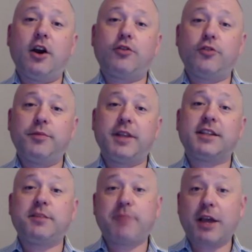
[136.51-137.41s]
group that
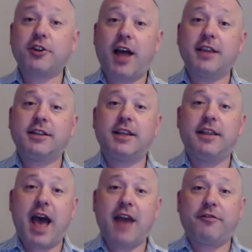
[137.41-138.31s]
specialized in
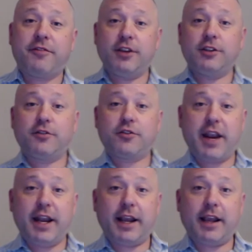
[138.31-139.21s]
that field of
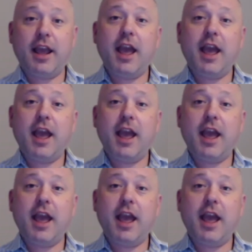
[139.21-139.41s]
training.